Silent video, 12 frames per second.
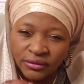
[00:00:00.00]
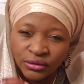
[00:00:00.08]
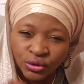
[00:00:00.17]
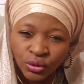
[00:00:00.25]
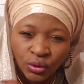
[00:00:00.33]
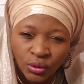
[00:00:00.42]

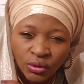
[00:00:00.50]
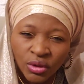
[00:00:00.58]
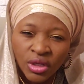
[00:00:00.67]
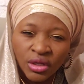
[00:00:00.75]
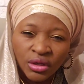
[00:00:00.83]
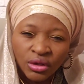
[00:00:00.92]
so
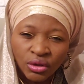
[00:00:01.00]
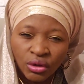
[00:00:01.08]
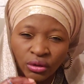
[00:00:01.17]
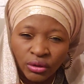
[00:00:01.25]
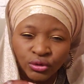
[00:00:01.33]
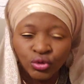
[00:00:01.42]

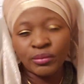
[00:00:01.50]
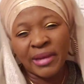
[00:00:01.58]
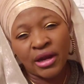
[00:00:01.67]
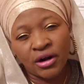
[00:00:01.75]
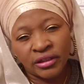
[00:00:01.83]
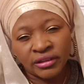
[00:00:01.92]
close to my
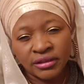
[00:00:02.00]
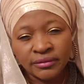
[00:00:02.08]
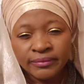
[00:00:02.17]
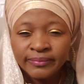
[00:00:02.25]
heart.